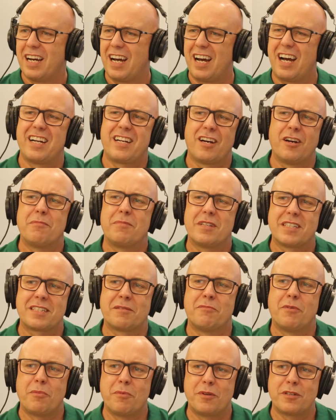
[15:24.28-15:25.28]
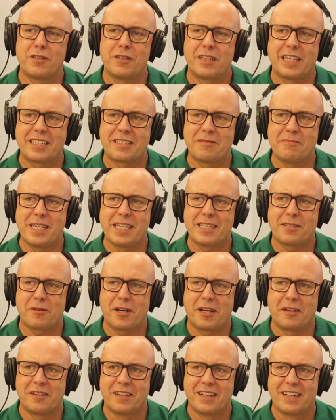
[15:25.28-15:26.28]
I'd hope that someone would do that to me as
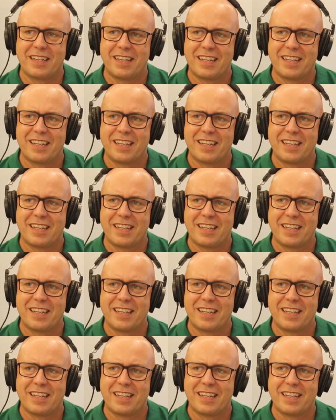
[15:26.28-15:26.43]
well.